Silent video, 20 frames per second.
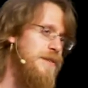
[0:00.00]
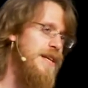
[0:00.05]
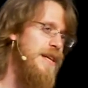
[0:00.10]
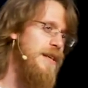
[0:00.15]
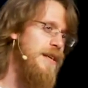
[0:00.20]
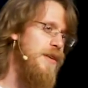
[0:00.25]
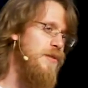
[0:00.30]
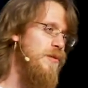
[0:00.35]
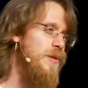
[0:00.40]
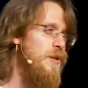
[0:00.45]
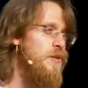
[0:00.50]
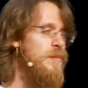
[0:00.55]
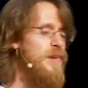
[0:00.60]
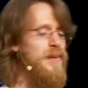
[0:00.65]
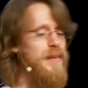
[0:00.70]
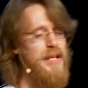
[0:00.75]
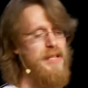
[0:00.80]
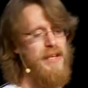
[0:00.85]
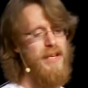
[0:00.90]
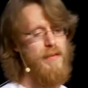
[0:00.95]
telling you a little bit
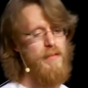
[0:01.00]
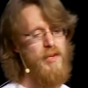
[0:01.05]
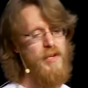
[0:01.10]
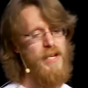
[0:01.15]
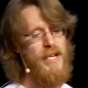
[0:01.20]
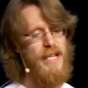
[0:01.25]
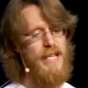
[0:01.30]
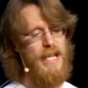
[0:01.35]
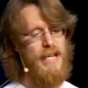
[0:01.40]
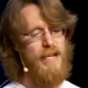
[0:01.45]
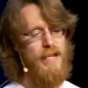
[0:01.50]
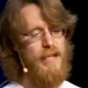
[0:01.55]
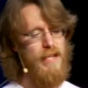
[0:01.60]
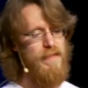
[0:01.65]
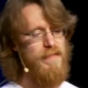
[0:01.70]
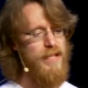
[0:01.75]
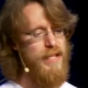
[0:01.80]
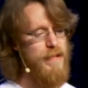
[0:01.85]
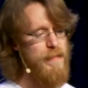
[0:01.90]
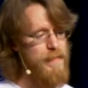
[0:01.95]
about the community that I
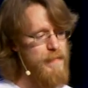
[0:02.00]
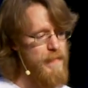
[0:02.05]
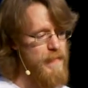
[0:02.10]
live in.